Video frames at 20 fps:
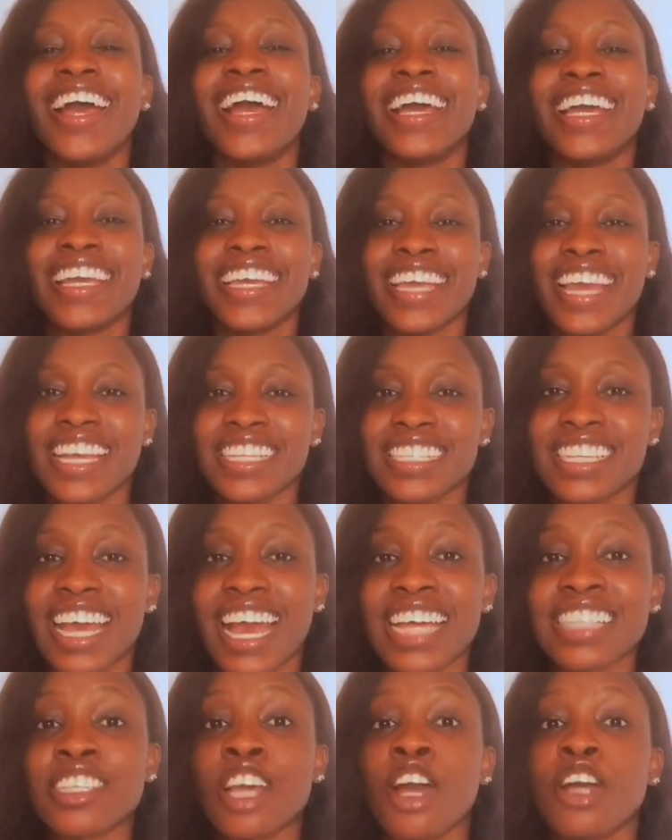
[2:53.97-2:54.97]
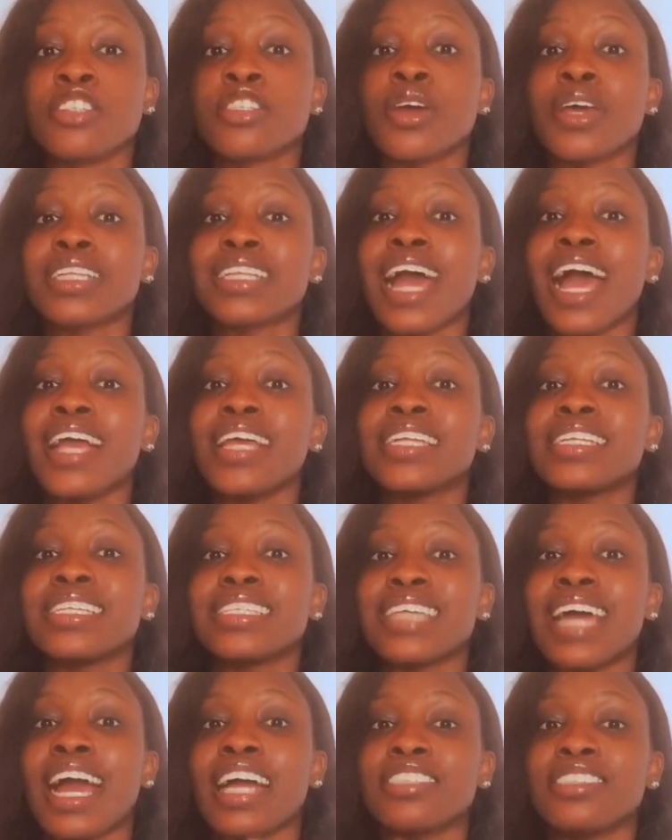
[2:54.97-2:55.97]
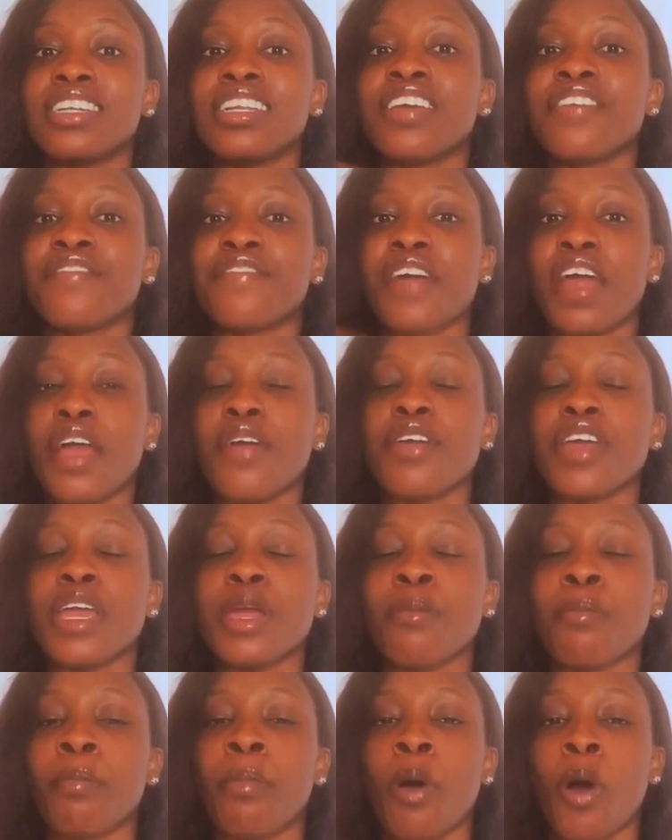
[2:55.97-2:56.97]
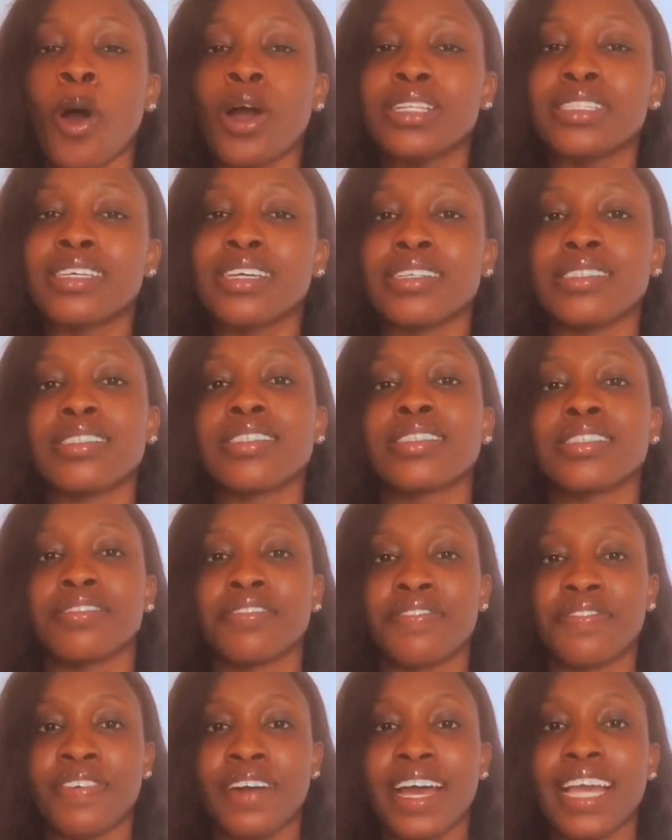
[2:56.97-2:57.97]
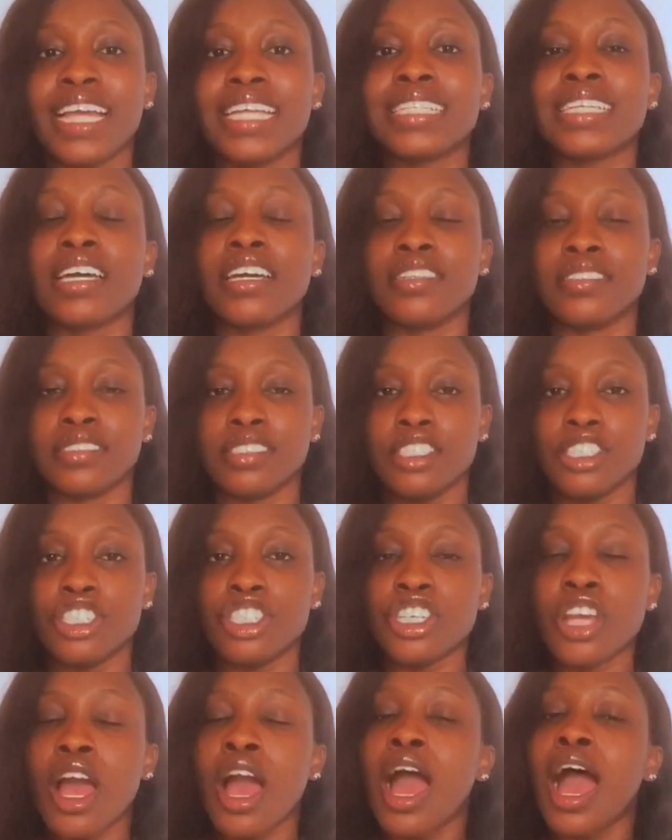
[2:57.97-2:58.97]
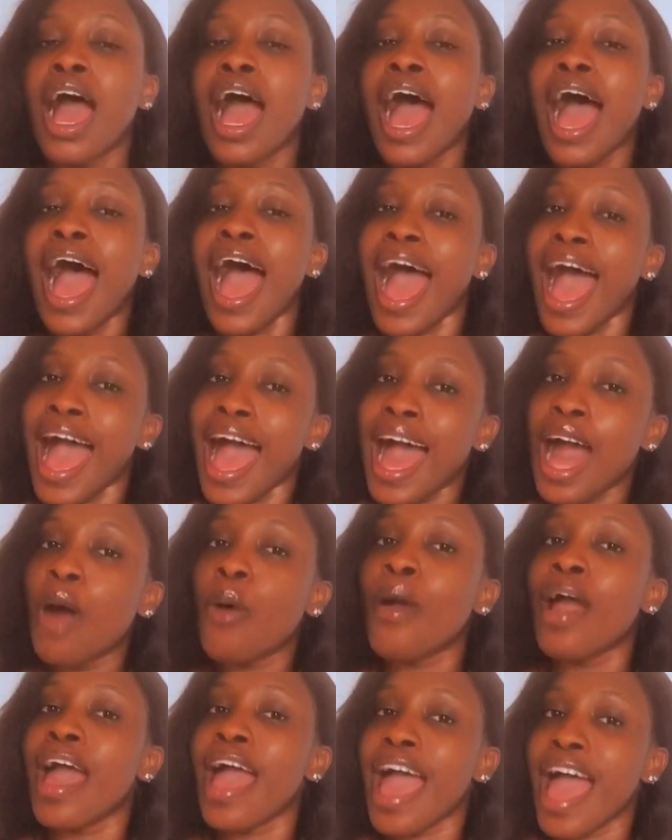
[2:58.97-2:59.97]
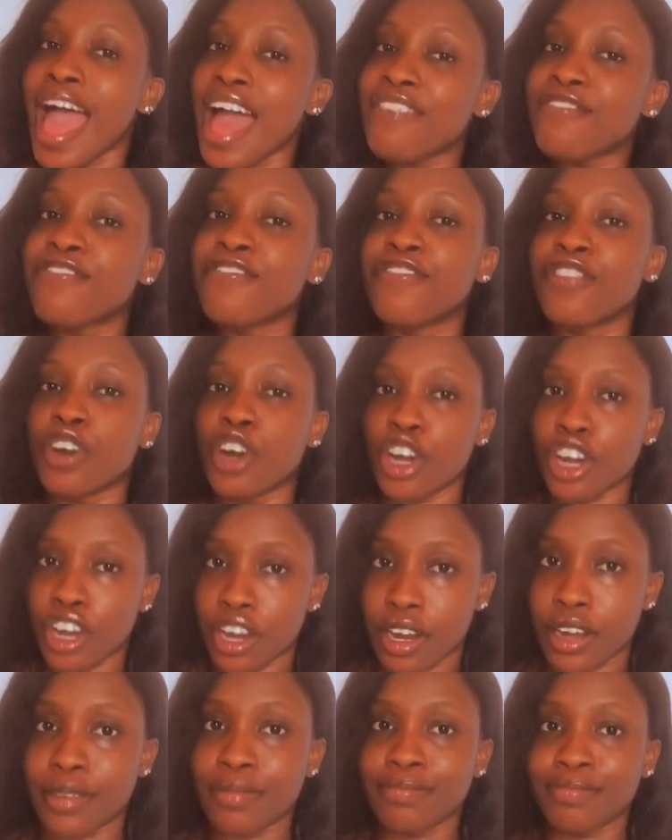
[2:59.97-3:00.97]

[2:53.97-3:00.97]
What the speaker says: Yes guys, so it is actually very important to find a niche. However,